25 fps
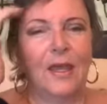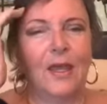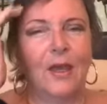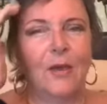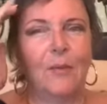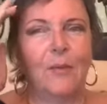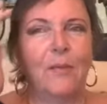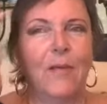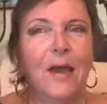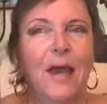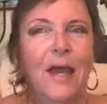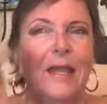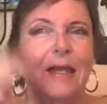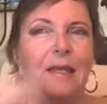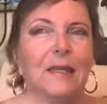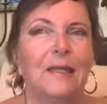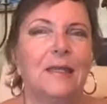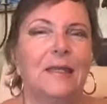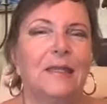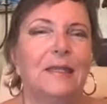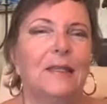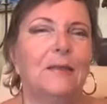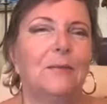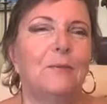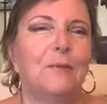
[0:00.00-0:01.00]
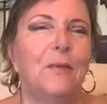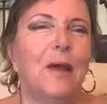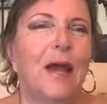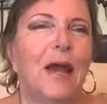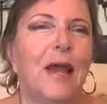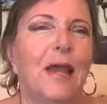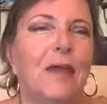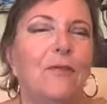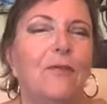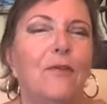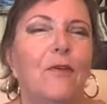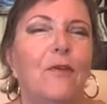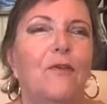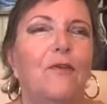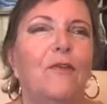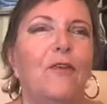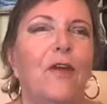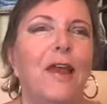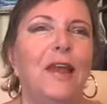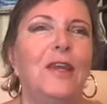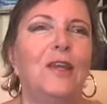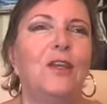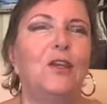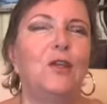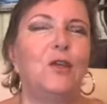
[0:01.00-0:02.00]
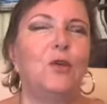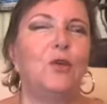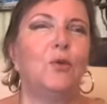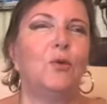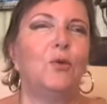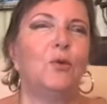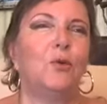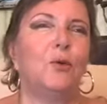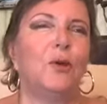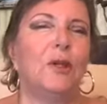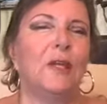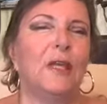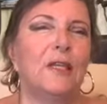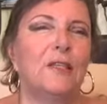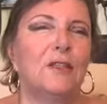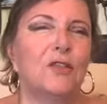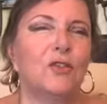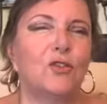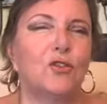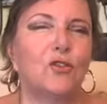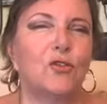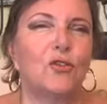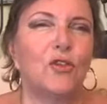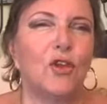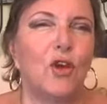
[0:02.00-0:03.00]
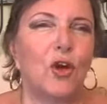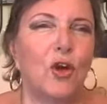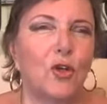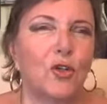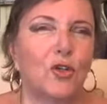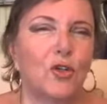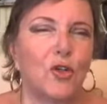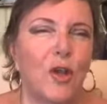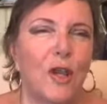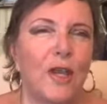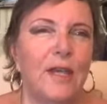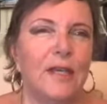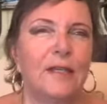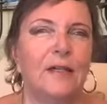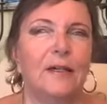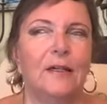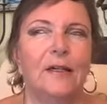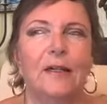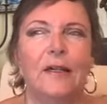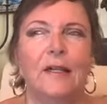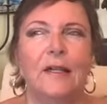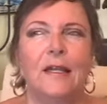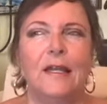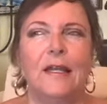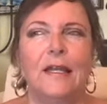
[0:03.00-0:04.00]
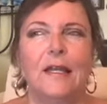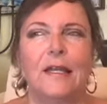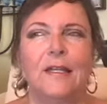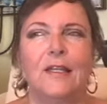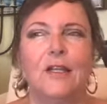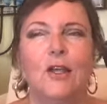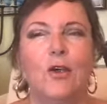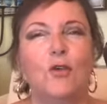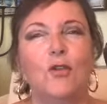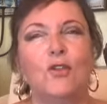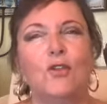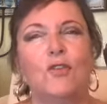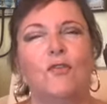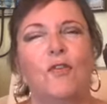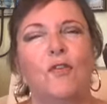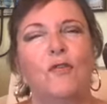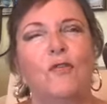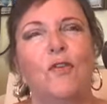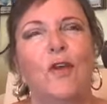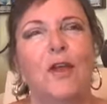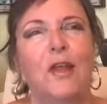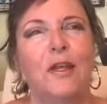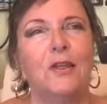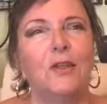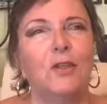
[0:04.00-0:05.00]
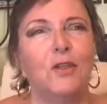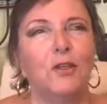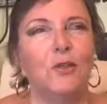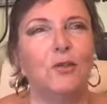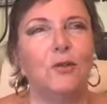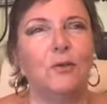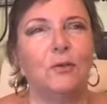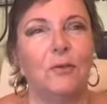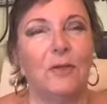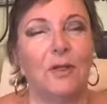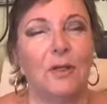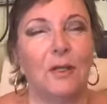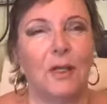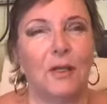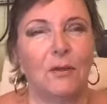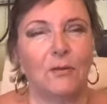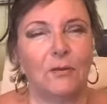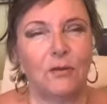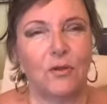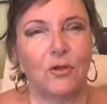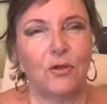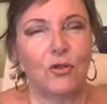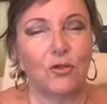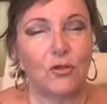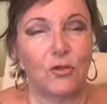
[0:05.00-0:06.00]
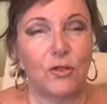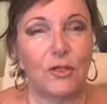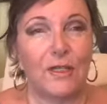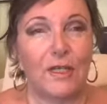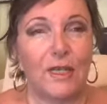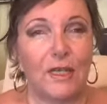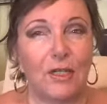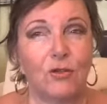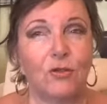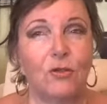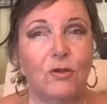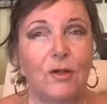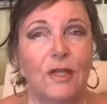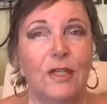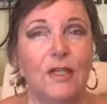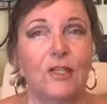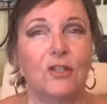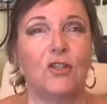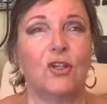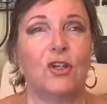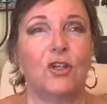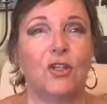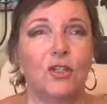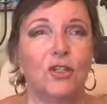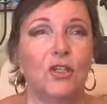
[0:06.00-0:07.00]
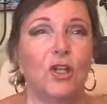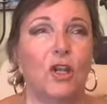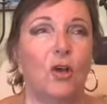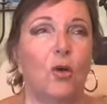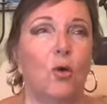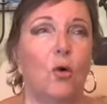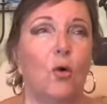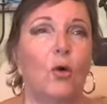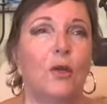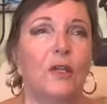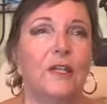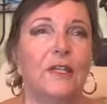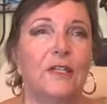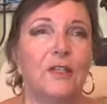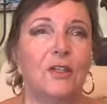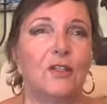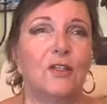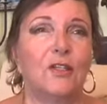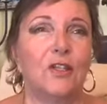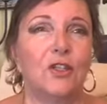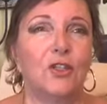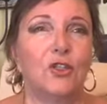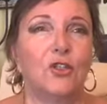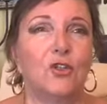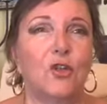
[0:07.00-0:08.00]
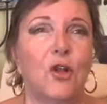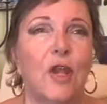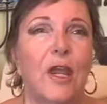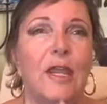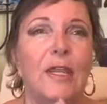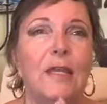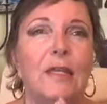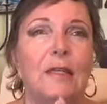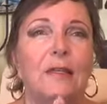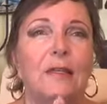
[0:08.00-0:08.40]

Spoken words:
My friend who is a dog trainer knows of a friend who literally just all he does is train